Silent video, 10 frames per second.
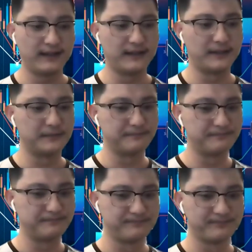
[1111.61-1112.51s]

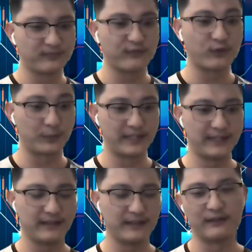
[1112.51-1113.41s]
for
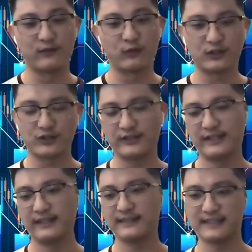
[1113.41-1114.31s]
me in my Forex journey